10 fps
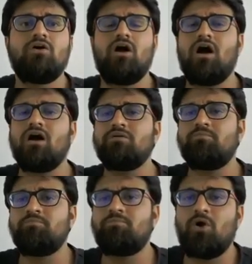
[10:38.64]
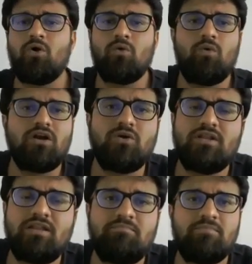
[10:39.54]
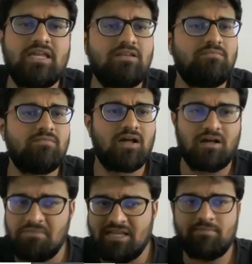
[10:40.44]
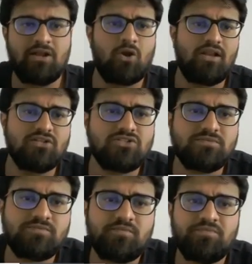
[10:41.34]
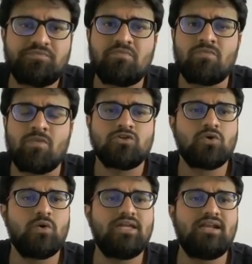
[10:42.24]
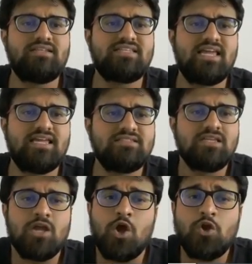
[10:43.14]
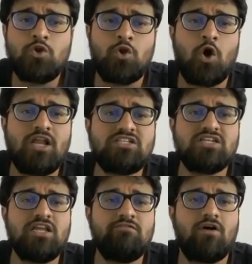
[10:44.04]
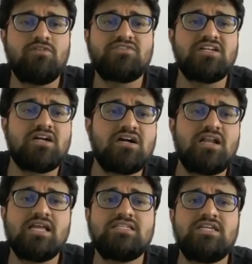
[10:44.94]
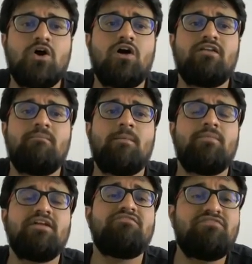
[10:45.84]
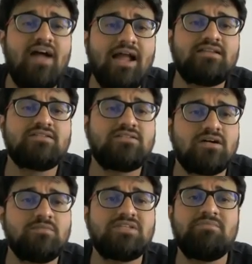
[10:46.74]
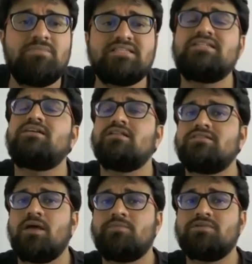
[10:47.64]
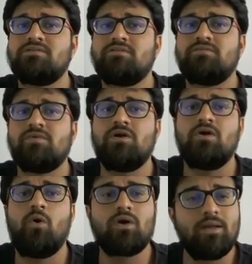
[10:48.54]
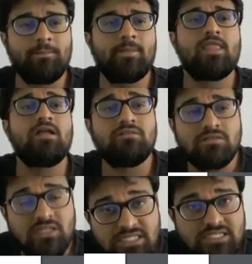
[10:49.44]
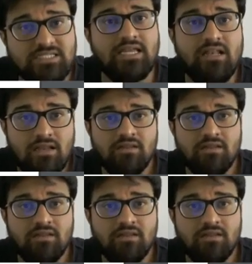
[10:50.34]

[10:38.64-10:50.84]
Uh, bro, what do you mean, mean, uh, mean by knowledge? So here it says, knowledge involves recognizing or remembering facts, terms and basic concepts. Okay, this is a skill.